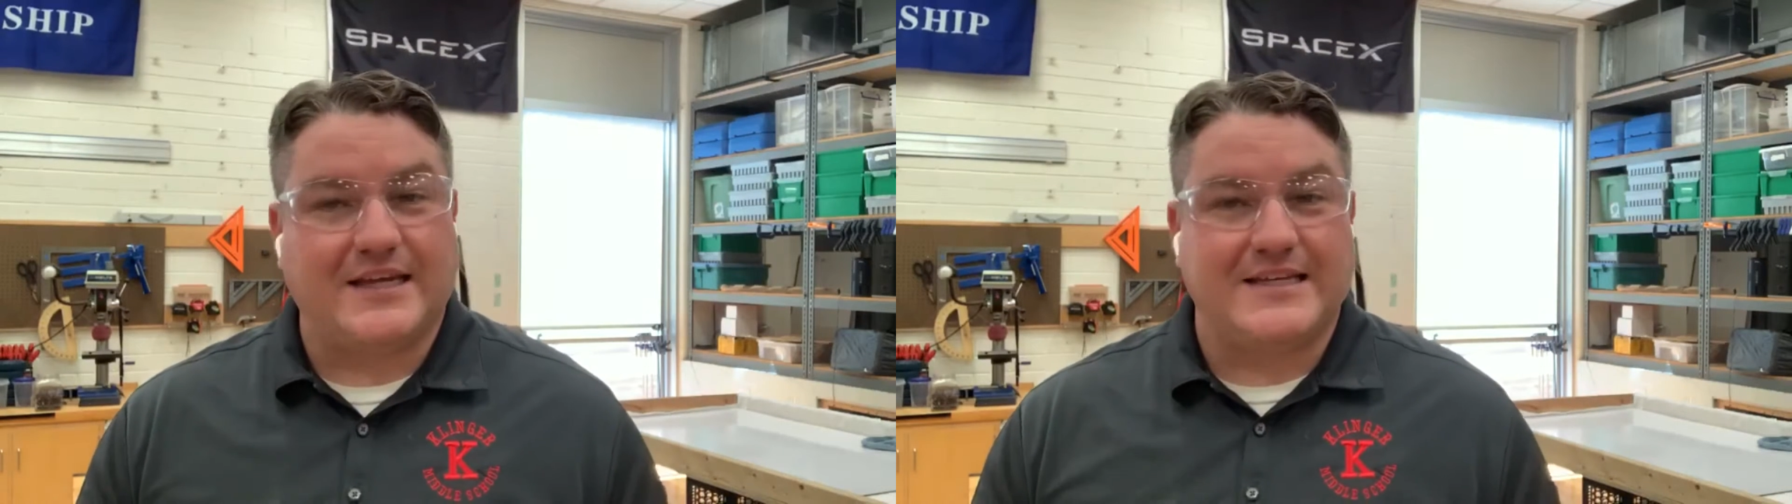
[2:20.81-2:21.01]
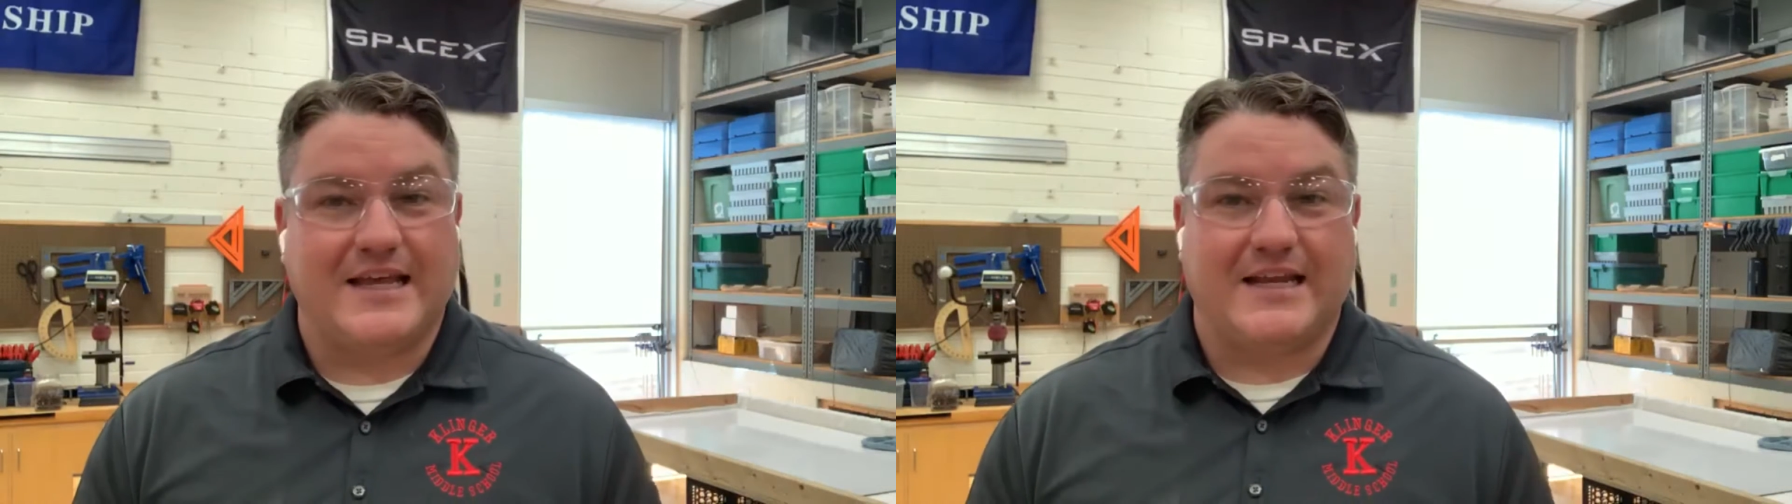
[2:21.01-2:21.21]

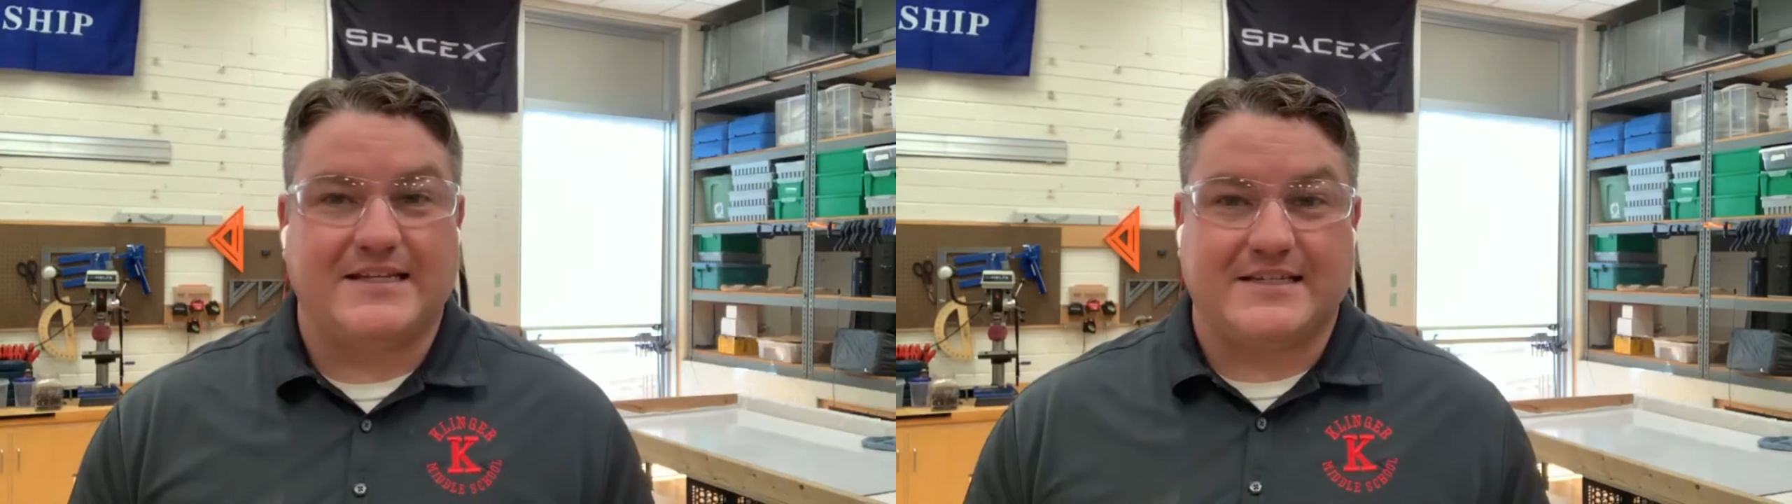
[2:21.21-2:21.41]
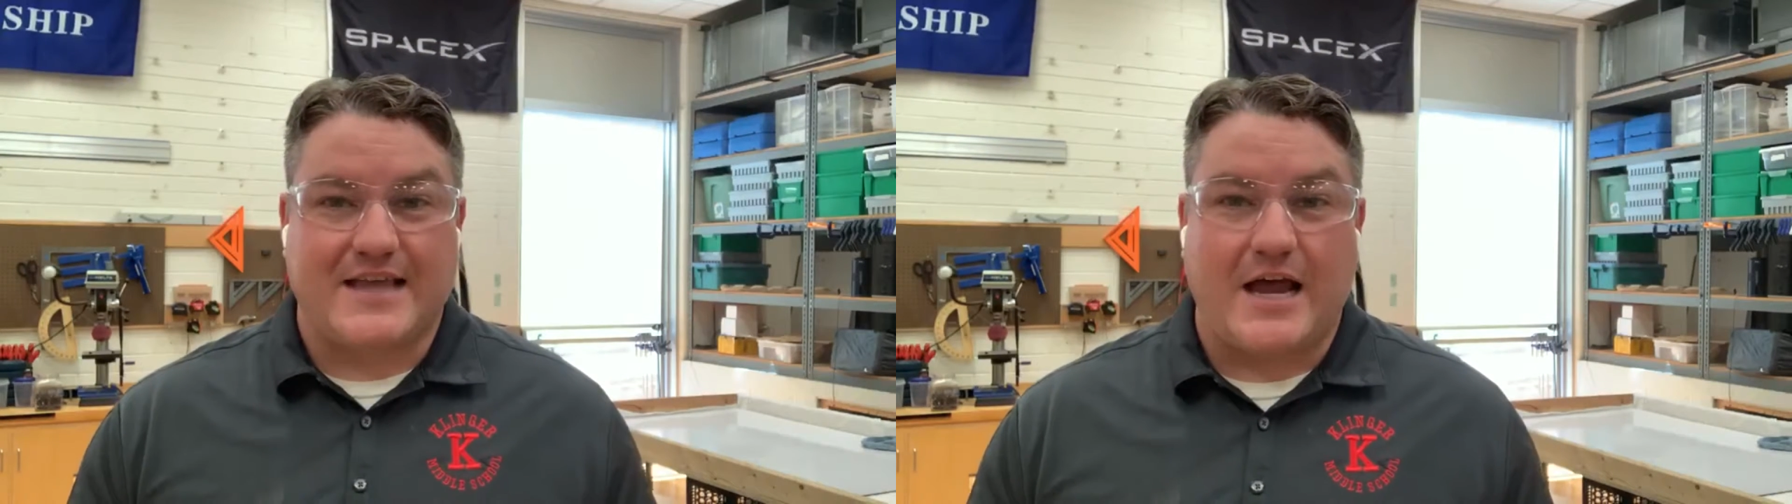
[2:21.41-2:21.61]
to get into
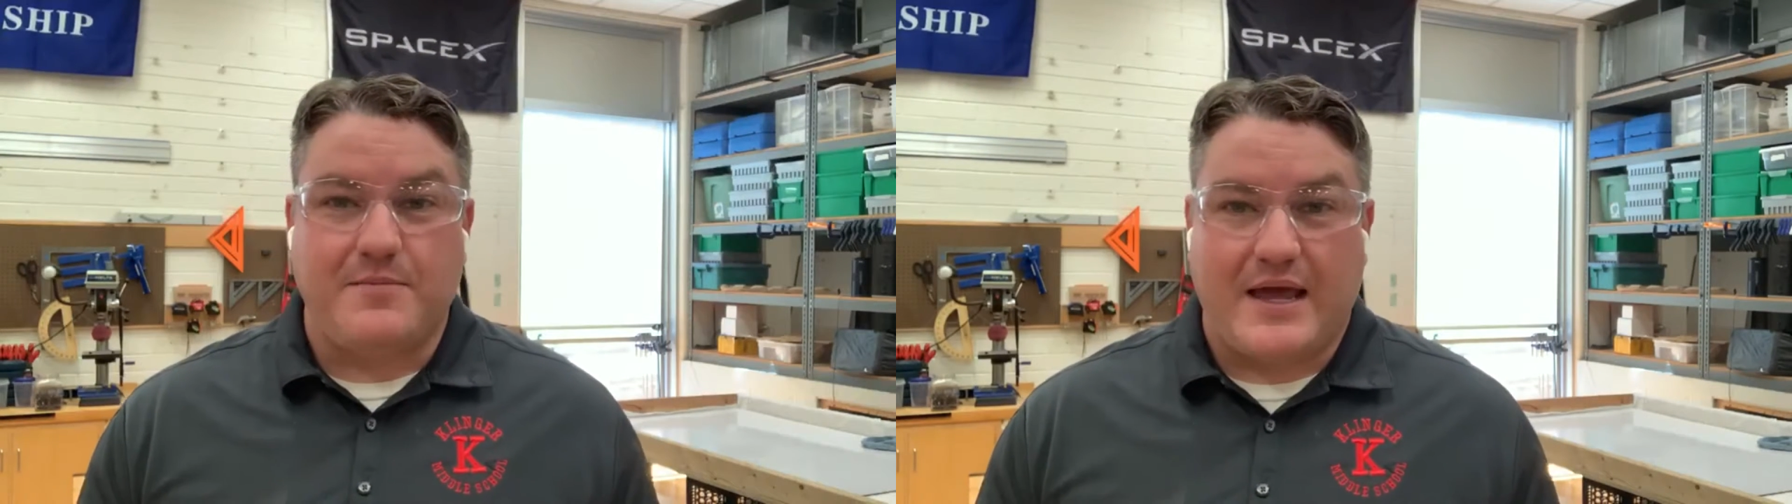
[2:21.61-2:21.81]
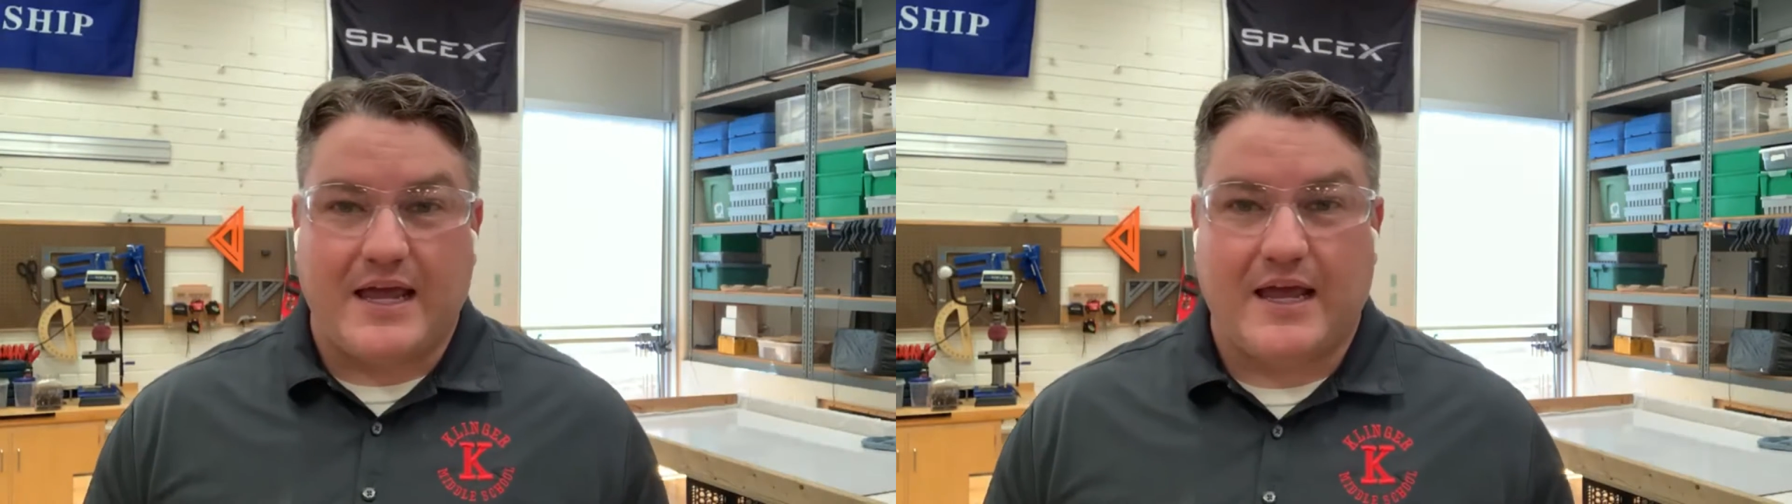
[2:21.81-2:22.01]
sign
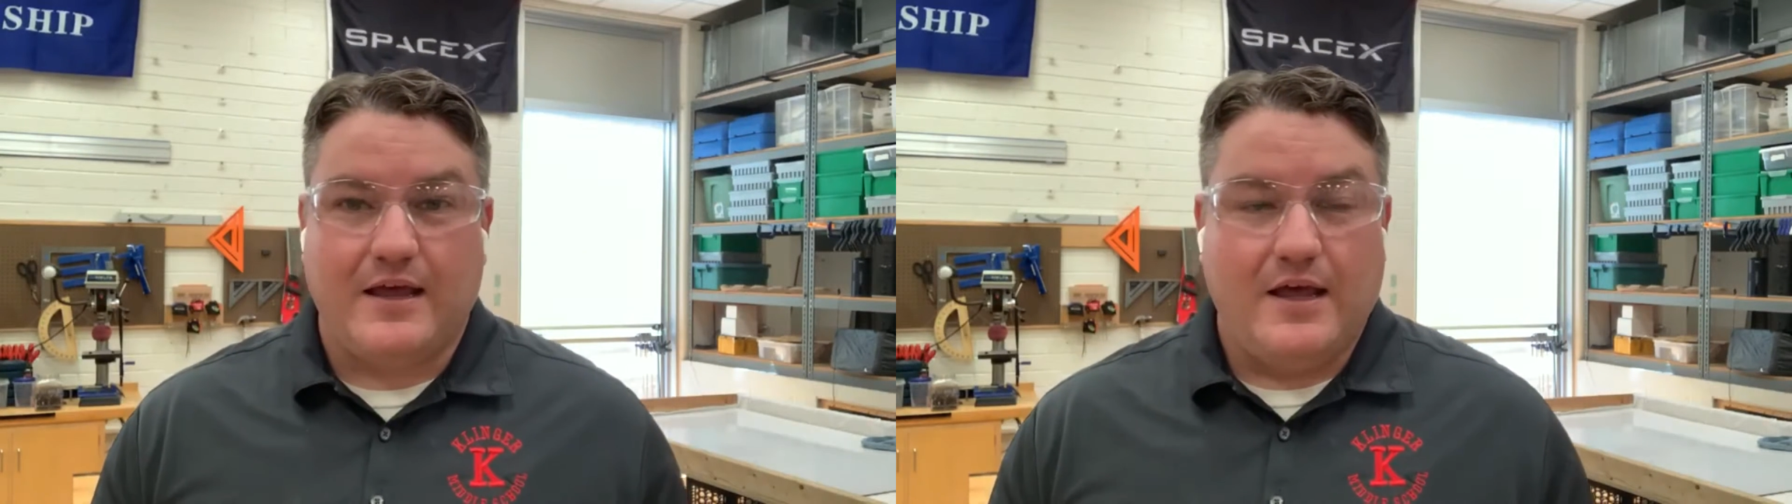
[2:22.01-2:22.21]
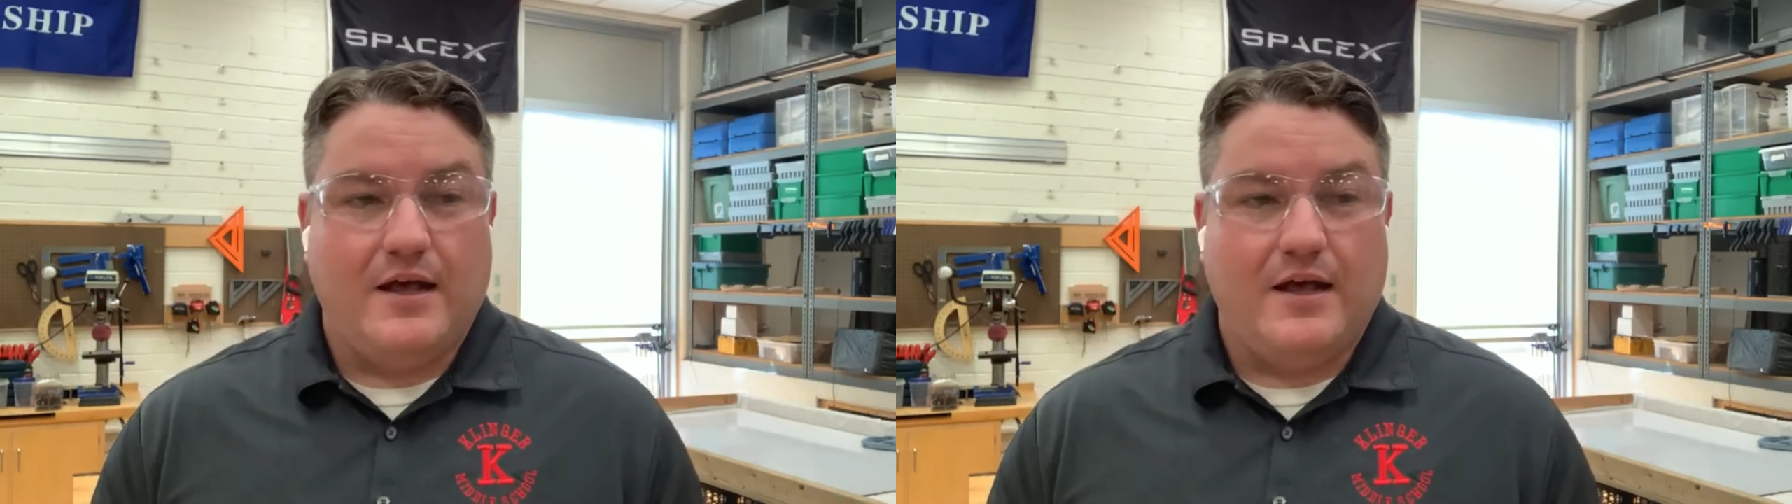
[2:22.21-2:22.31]
making